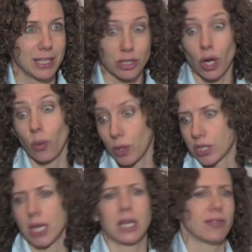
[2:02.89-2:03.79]
So we're
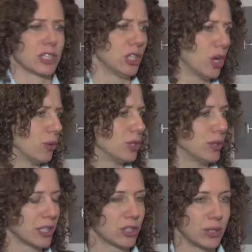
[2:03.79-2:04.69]
saying, give us a note, do
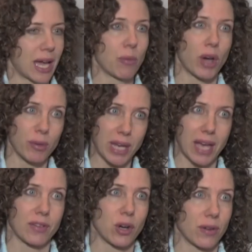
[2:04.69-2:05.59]
this, do that. Why don't we
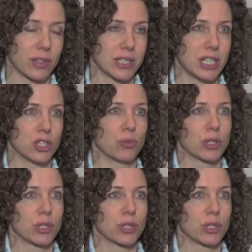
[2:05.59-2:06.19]
have a conversation?